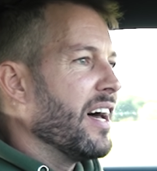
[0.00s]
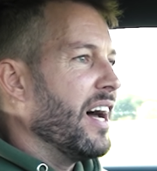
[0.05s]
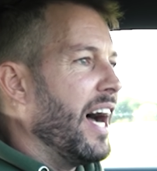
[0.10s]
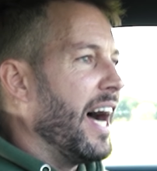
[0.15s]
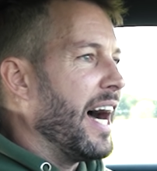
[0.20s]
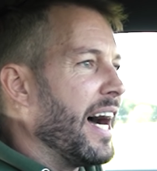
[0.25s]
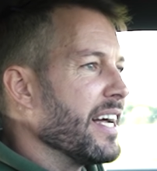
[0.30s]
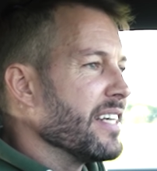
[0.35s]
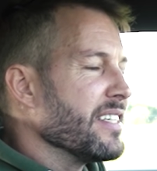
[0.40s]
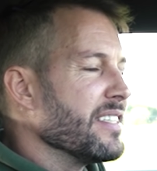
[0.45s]

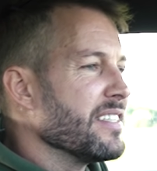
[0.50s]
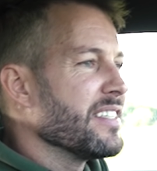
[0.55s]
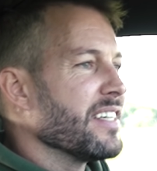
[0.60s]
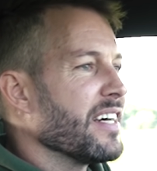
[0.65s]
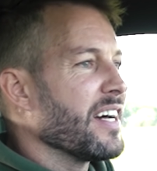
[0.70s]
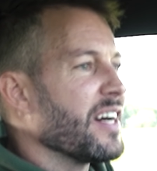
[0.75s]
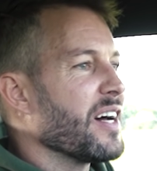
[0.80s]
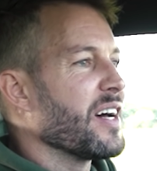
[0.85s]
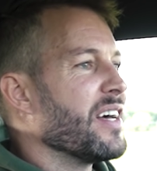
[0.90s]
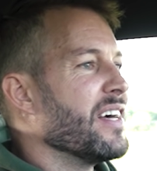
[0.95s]
and
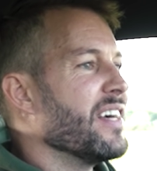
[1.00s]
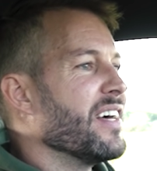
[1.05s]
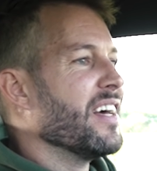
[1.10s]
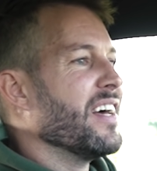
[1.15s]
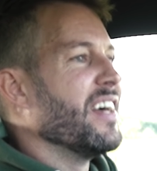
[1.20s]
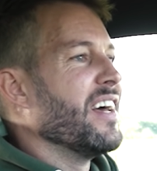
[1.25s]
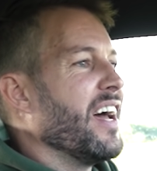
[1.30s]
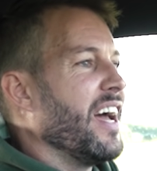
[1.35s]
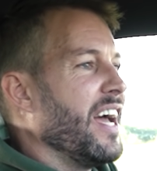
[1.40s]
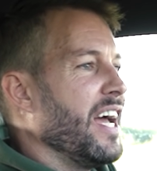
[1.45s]

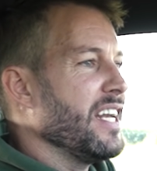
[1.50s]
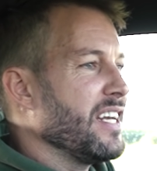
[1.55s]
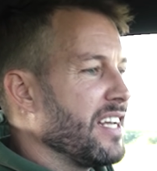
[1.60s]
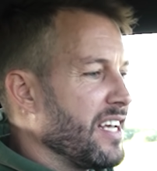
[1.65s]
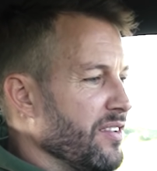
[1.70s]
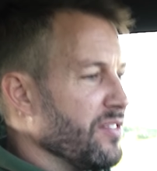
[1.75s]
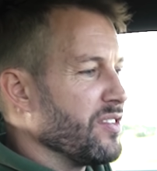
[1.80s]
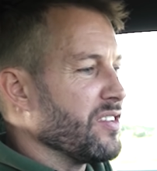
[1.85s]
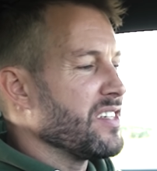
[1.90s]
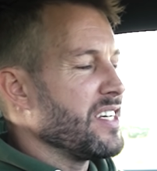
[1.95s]
it
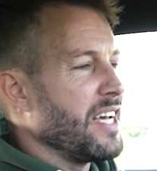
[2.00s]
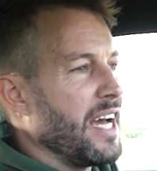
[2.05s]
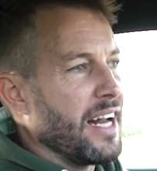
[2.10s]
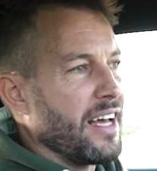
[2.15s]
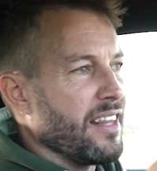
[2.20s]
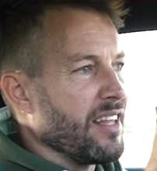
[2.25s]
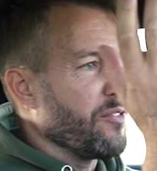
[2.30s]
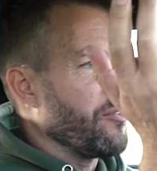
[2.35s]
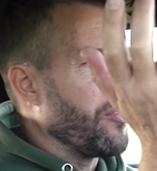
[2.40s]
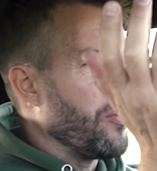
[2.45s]
gives it here, I think,